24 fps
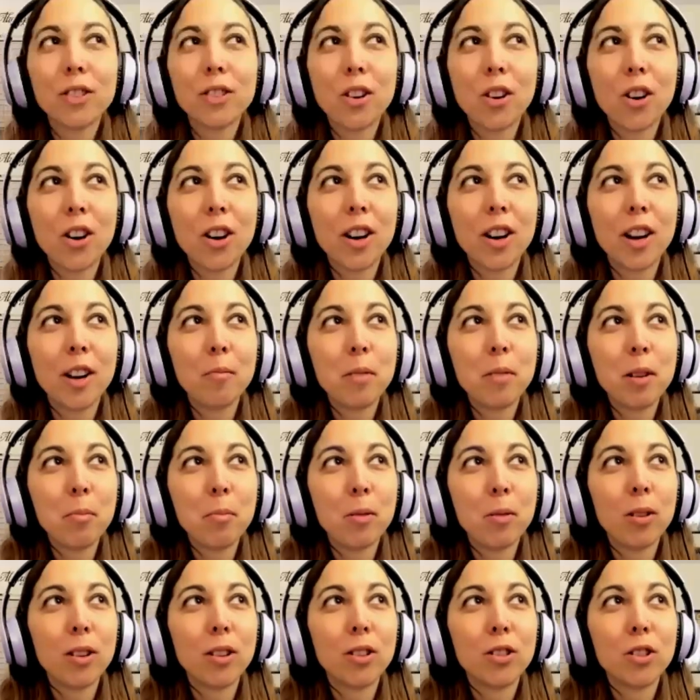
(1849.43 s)
store and
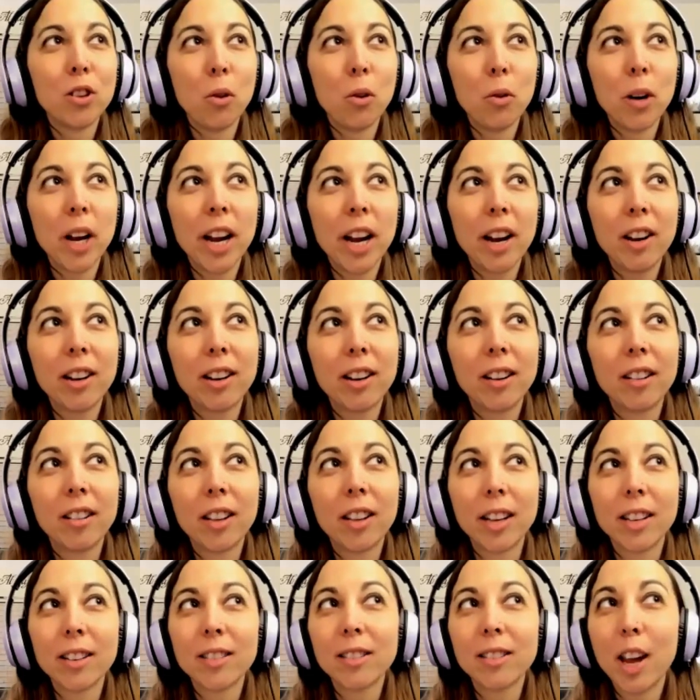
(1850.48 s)
people donate
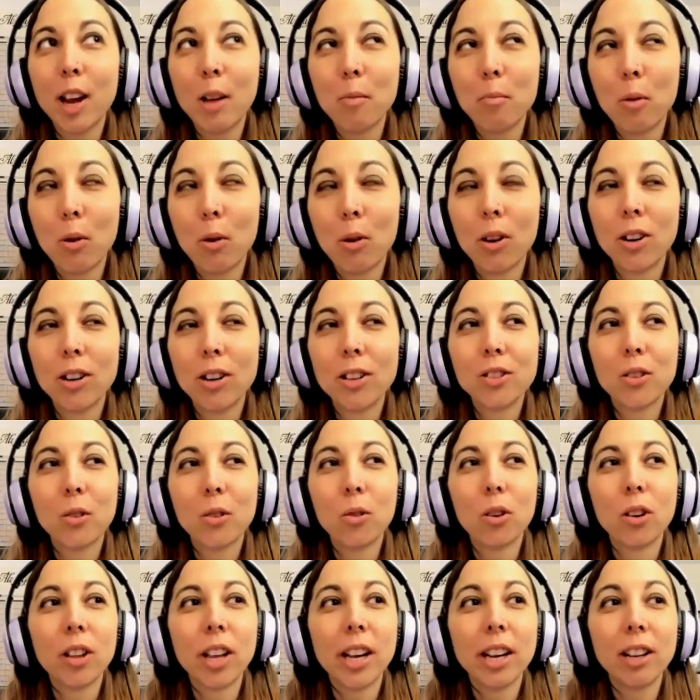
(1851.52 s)
like skateboards
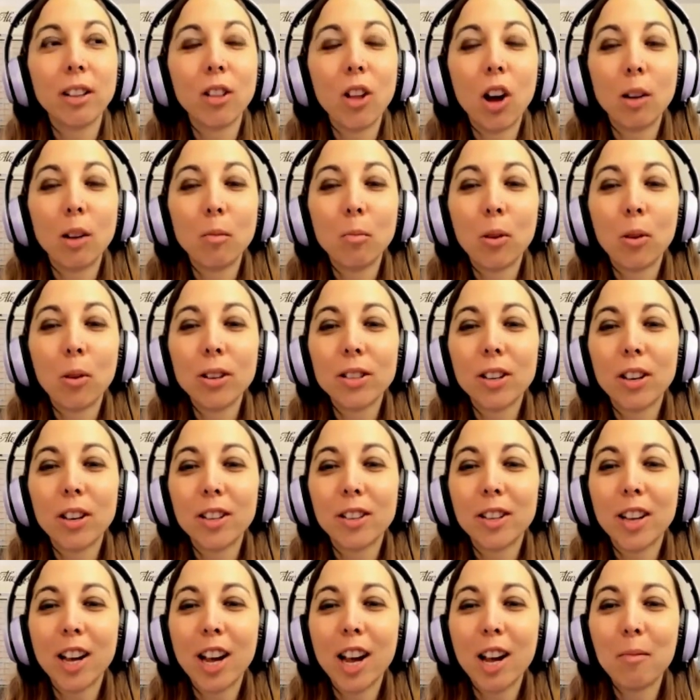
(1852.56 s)
or like longboards all the
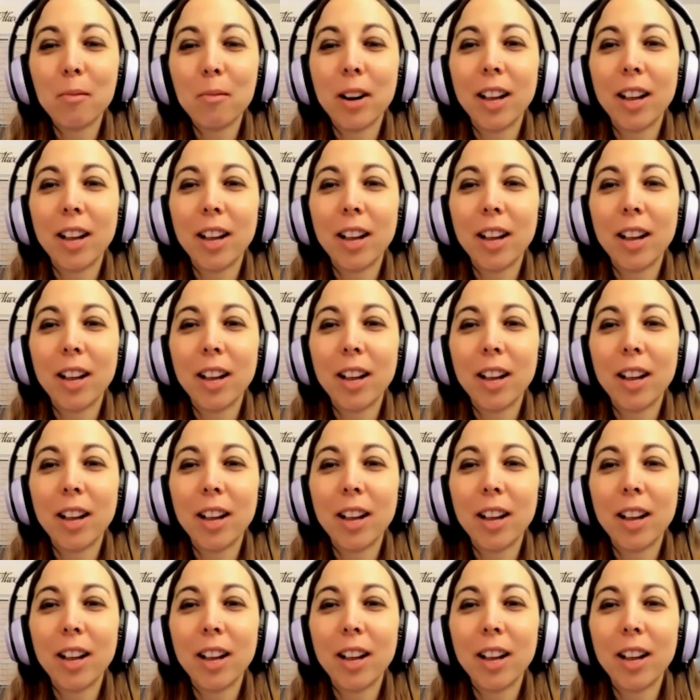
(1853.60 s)
time.